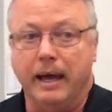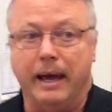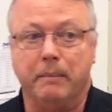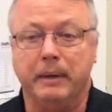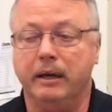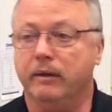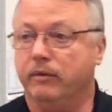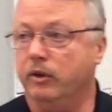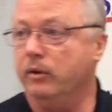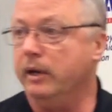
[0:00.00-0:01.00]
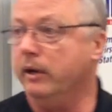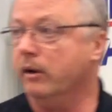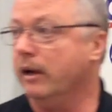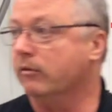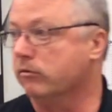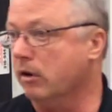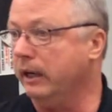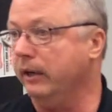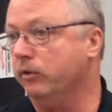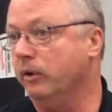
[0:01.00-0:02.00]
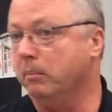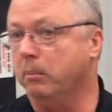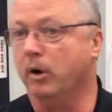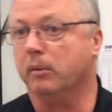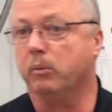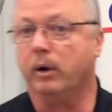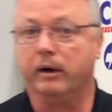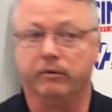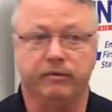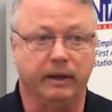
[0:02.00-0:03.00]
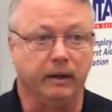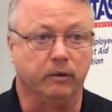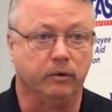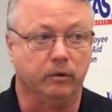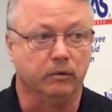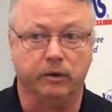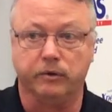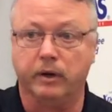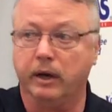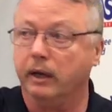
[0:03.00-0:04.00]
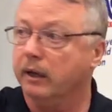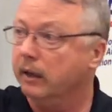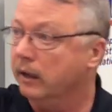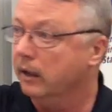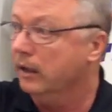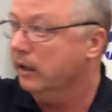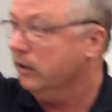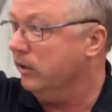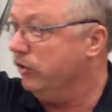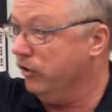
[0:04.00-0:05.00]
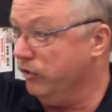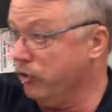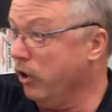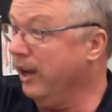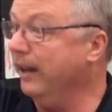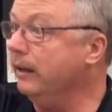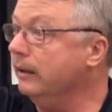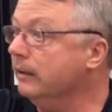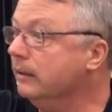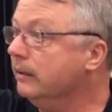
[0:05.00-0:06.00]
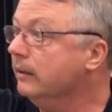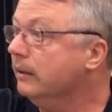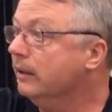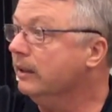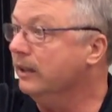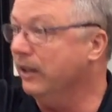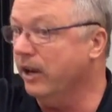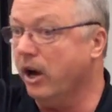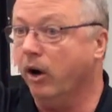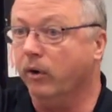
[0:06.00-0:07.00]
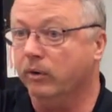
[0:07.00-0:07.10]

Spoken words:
How many of you here have run into a barbed wire fence? Raise your hand. Did you enjoy it? No.